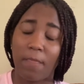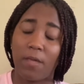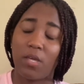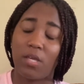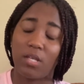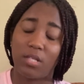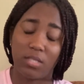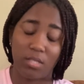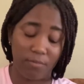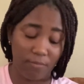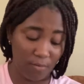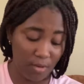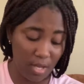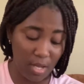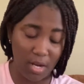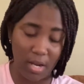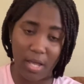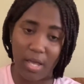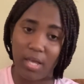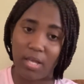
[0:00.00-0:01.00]
You see, for
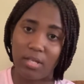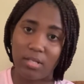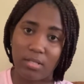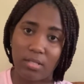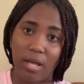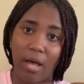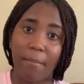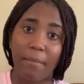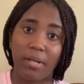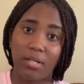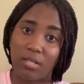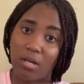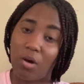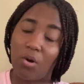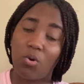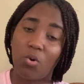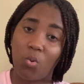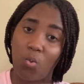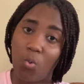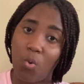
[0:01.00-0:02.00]
NIS, I
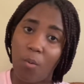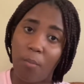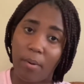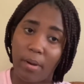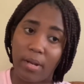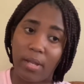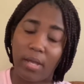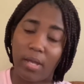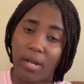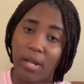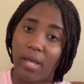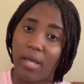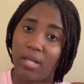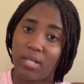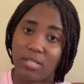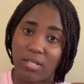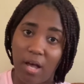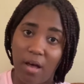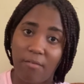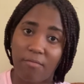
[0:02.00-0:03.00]
better go for the
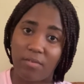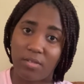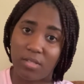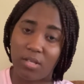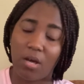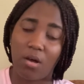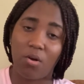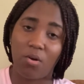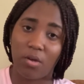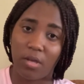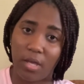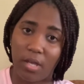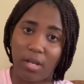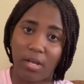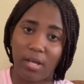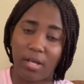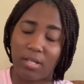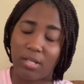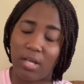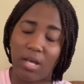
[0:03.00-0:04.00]
NIS office and get
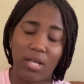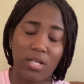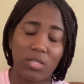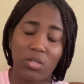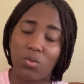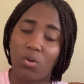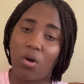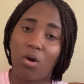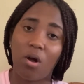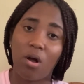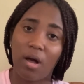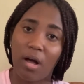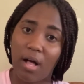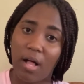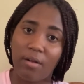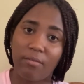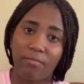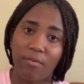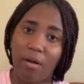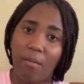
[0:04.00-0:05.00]
that, because now
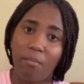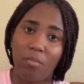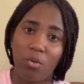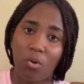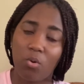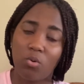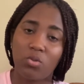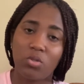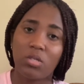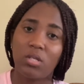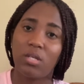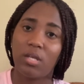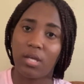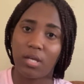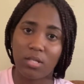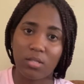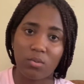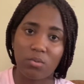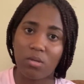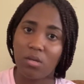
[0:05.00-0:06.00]
call from now till
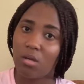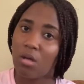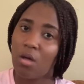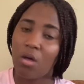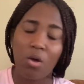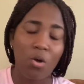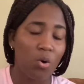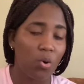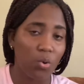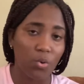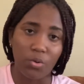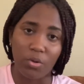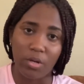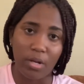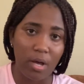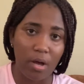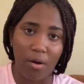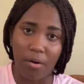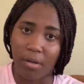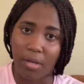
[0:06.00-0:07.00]
next week, but
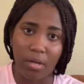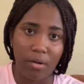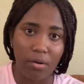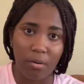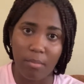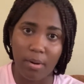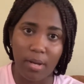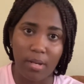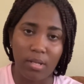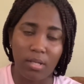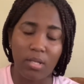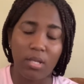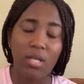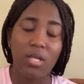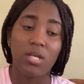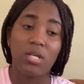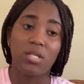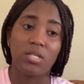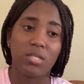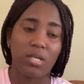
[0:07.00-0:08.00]
now get nobody.
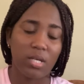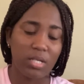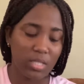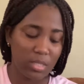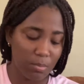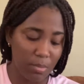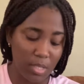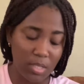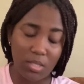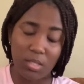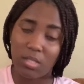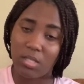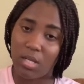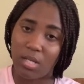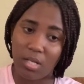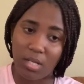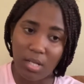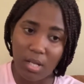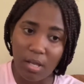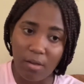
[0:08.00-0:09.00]
So it's best to take
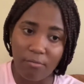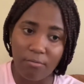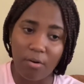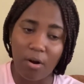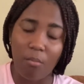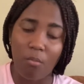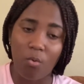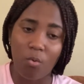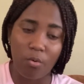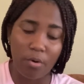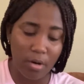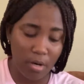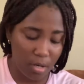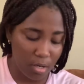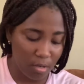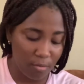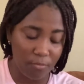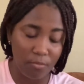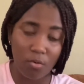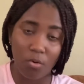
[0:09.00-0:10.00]
the day from work
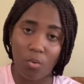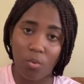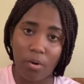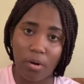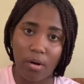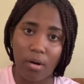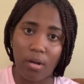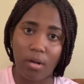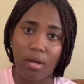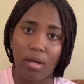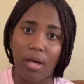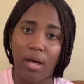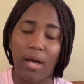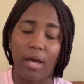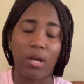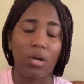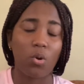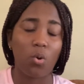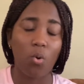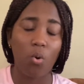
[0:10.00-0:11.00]
if you work
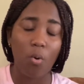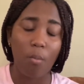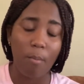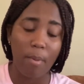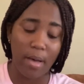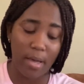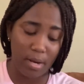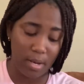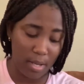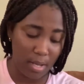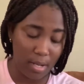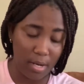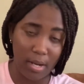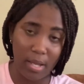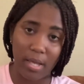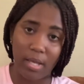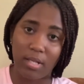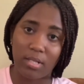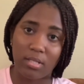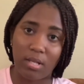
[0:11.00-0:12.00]
and go by the
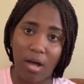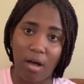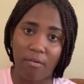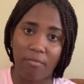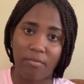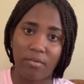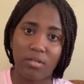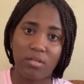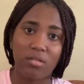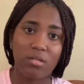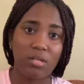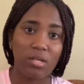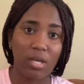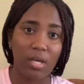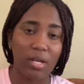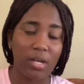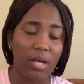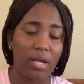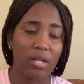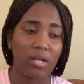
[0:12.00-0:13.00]
NIS office to
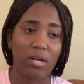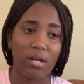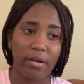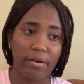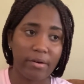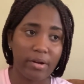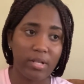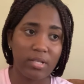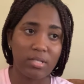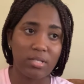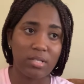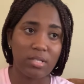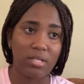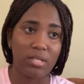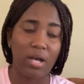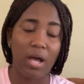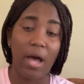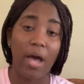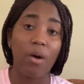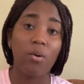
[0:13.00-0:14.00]
get that clearance
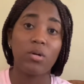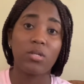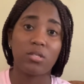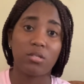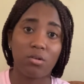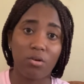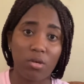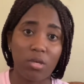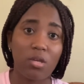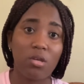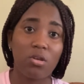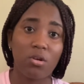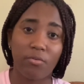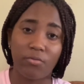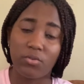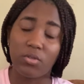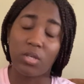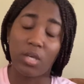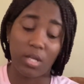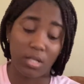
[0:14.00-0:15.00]
letter. I was lucky enough
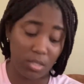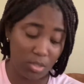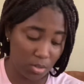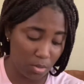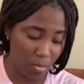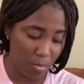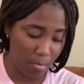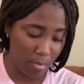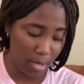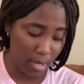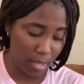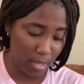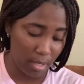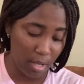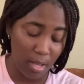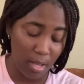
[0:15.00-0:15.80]
to get somebody.